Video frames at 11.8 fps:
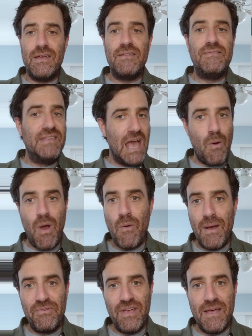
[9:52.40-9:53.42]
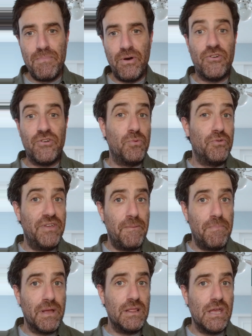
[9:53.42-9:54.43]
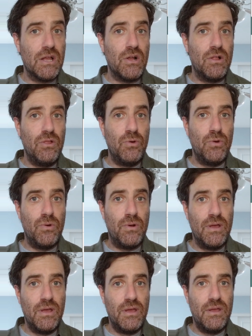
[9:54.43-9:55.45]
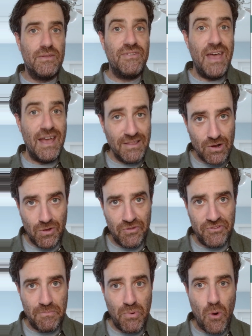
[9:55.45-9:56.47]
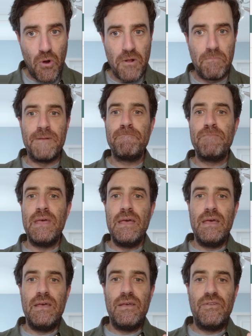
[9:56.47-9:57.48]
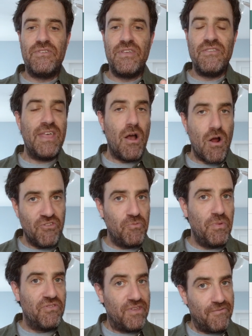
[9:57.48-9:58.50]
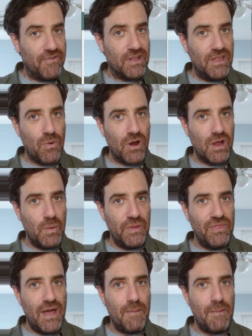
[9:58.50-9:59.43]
DIY website builders will typically include technical support, but Since they aren't specifically working with